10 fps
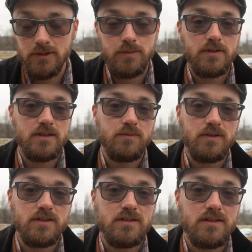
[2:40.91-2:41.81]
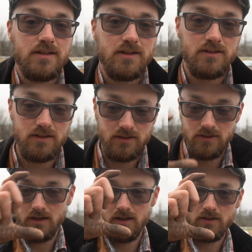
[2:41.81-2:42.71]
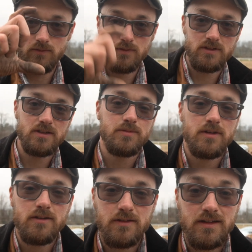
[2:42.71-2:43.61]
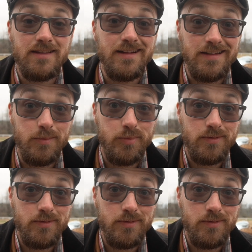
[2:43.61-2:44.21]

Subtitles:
especially once there's a ton of wood chips underneath that lip.